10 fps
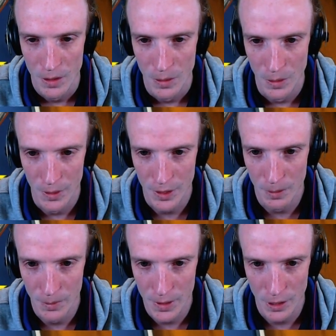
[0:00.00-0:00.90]

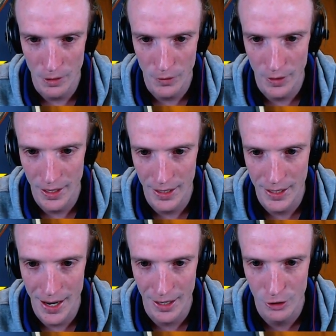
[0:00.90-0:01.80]
Awesome, so you've got the
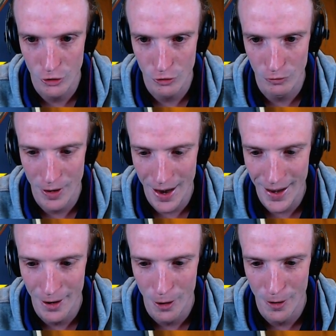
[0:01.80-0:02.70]
attack
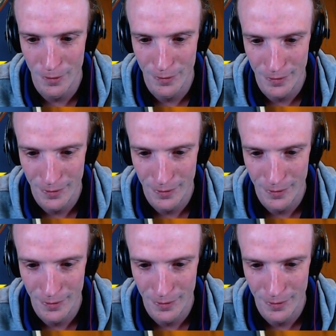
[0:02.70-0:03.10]
straight off.